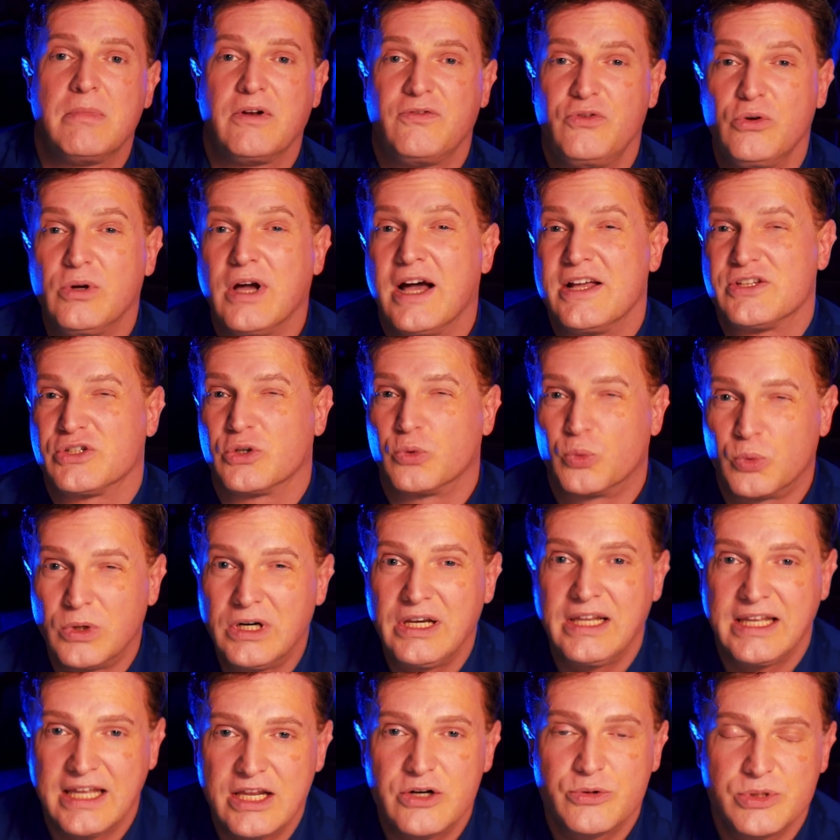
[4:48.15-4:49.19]
If you guys are
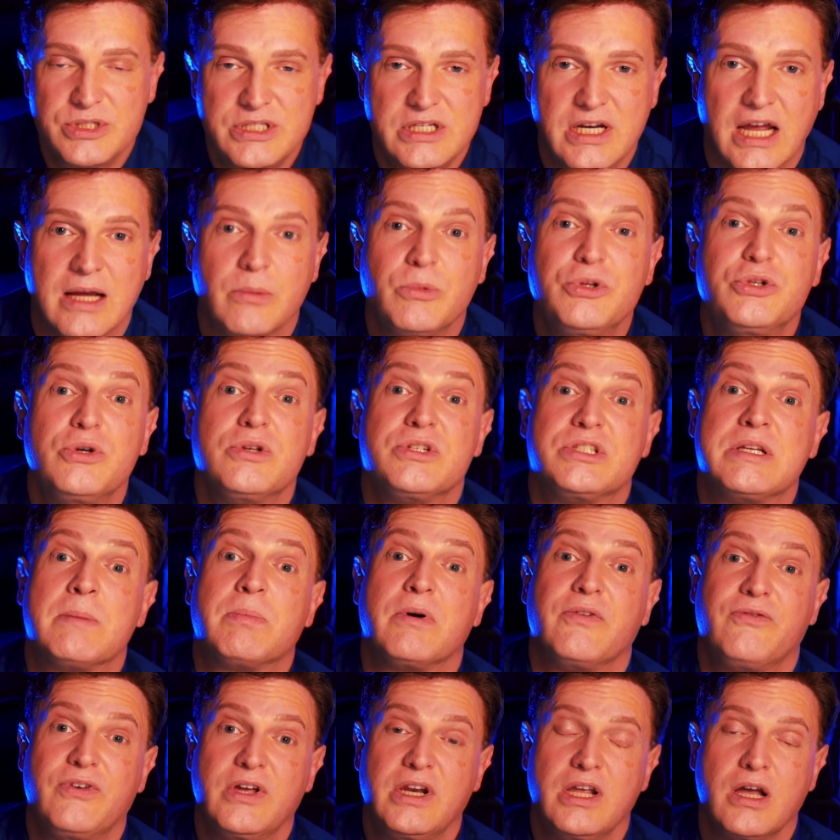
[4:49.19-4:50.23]
really interested, I will do a
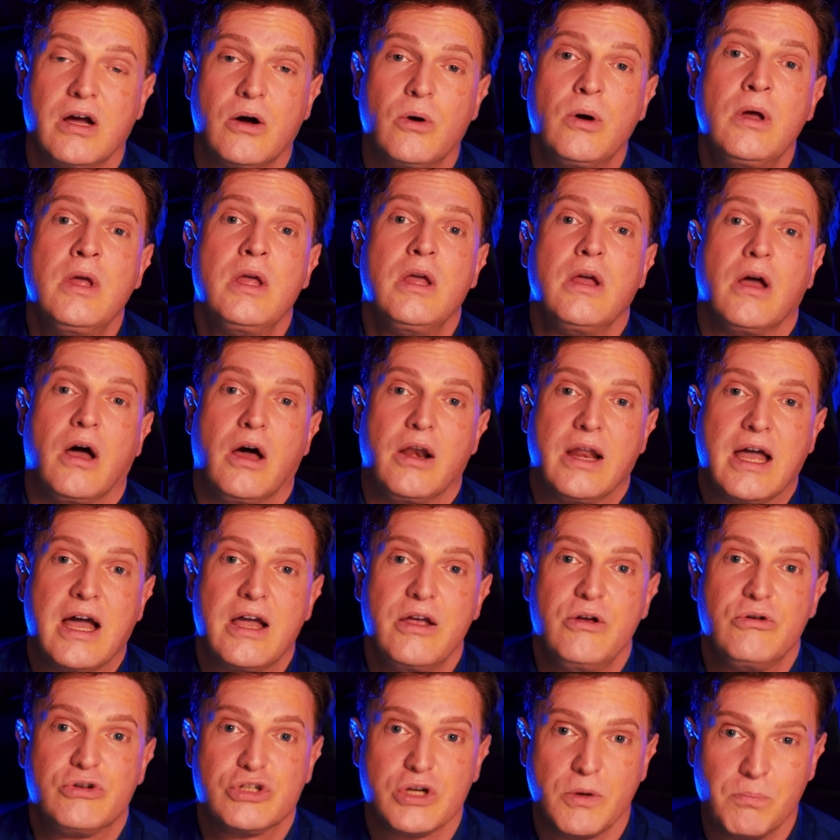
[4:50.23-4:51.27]
separate video on how
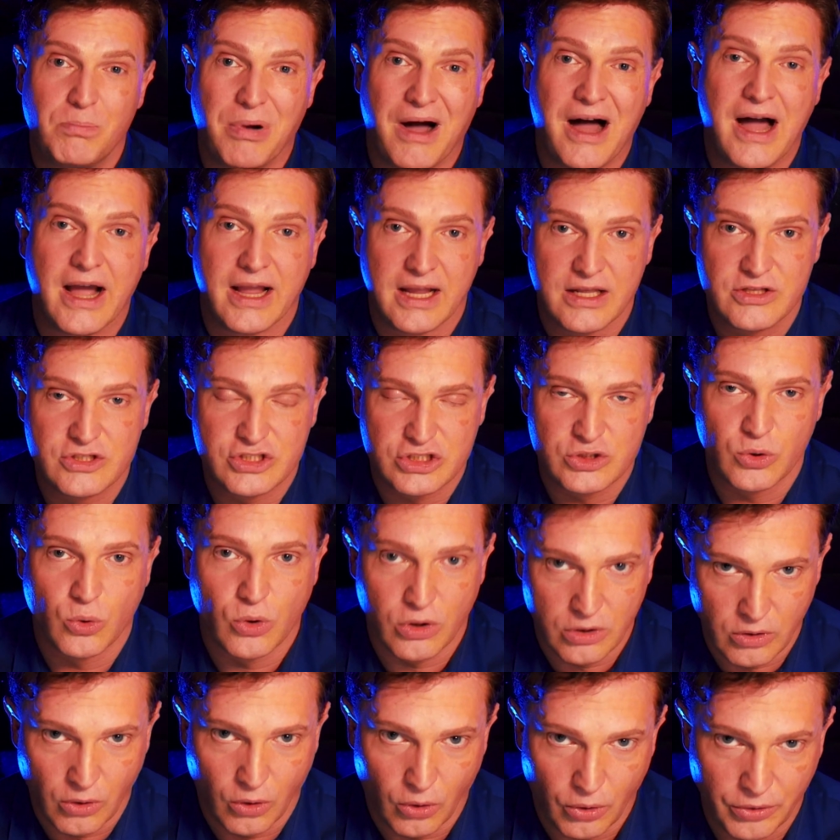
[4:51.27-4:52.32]
you should buy and store
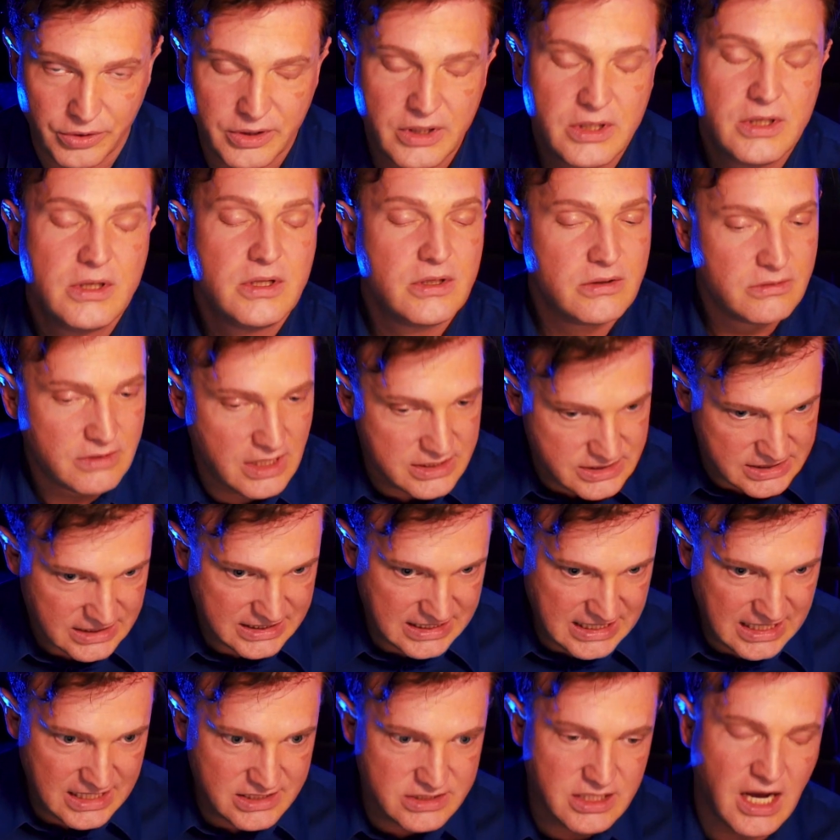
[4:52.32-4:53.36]
gold. That's a
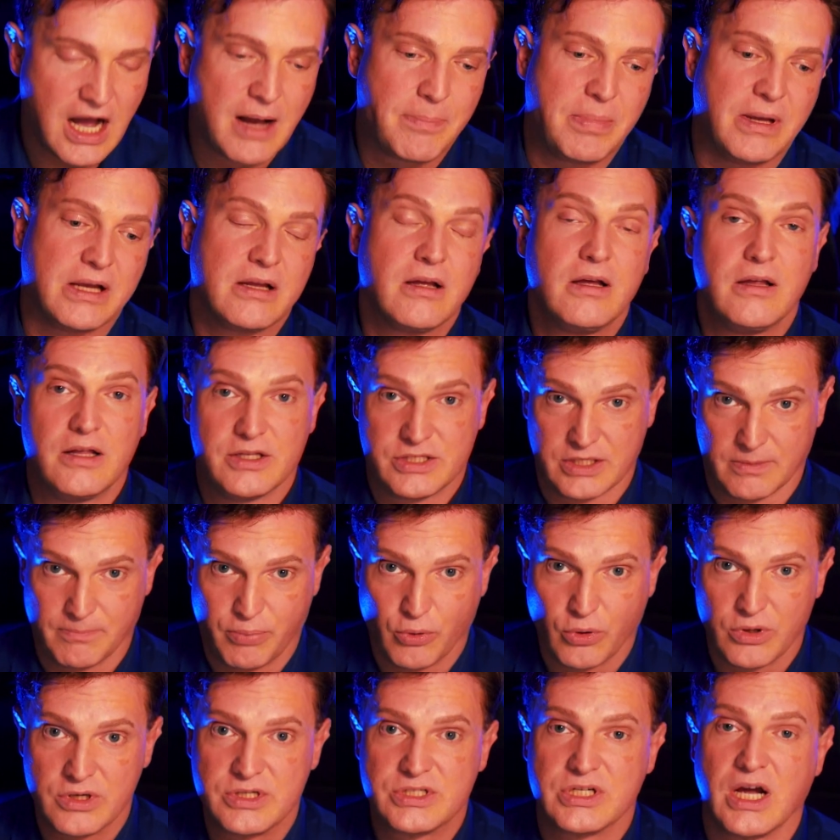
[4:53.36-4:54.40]
key topic. That's an
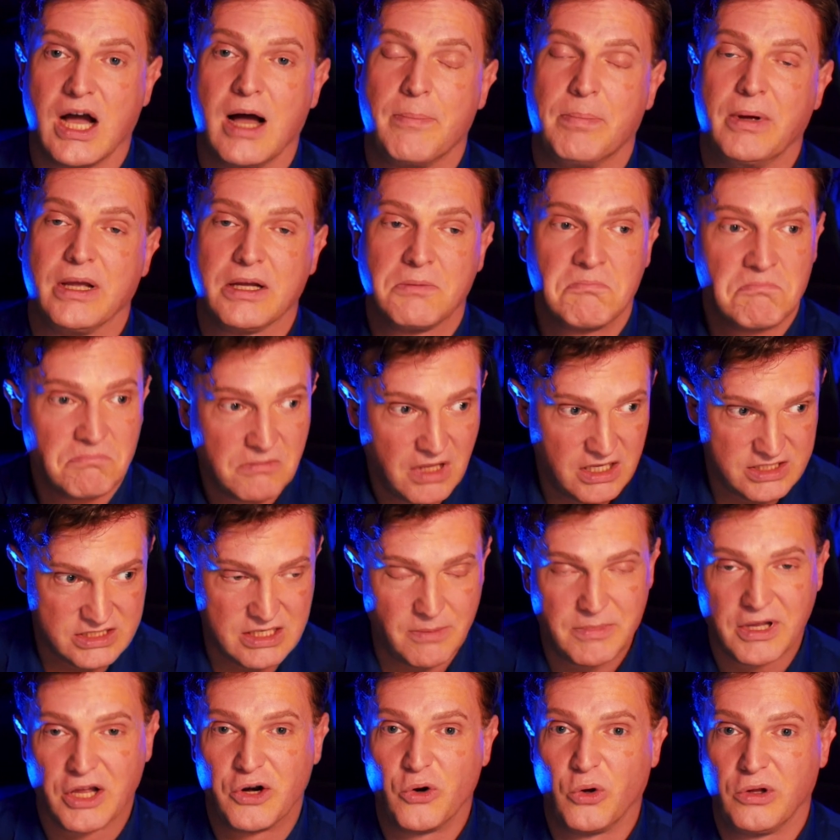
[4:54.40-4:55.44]
important topic. That's
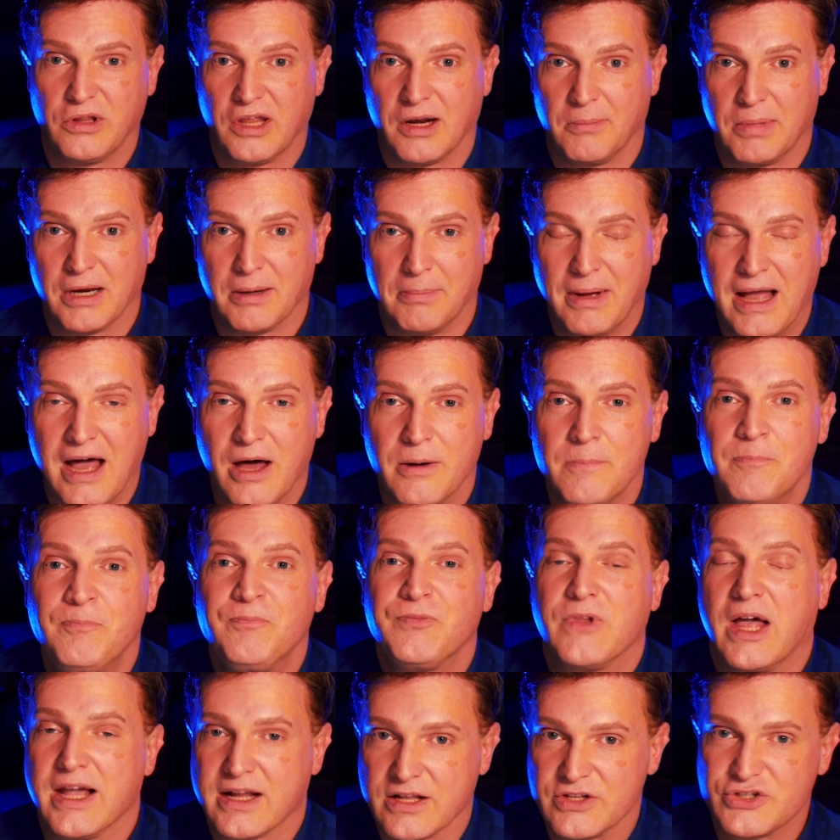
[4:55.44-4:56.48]
something I know a little bit
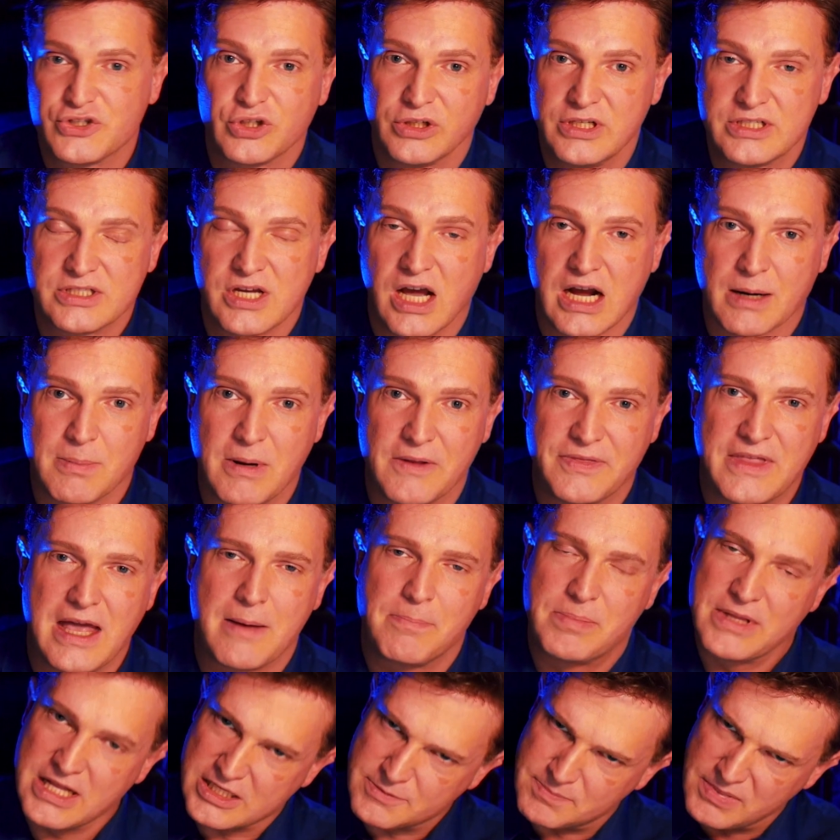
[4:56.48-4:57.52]
about. I can certainly talk about
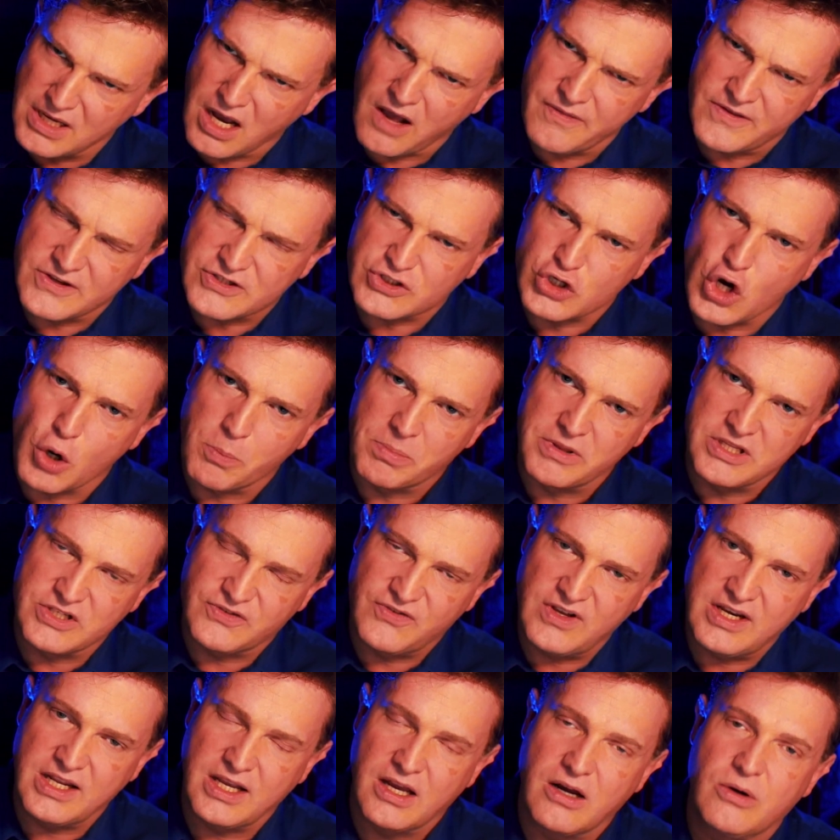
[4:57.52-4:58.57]
that, but that's beyond the scope of this
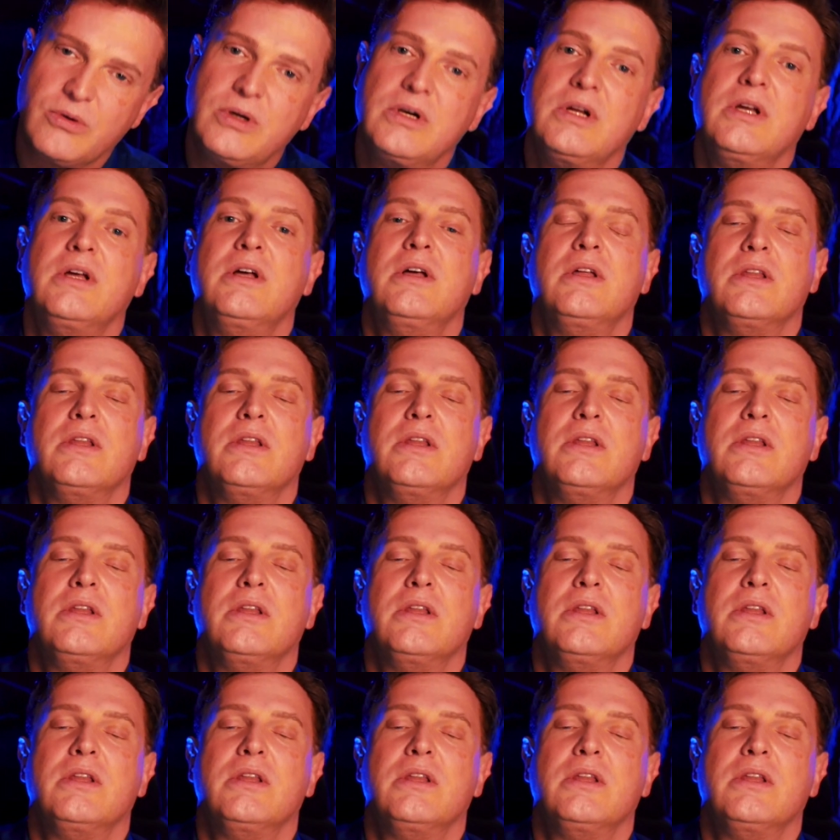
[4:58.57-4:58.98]
video.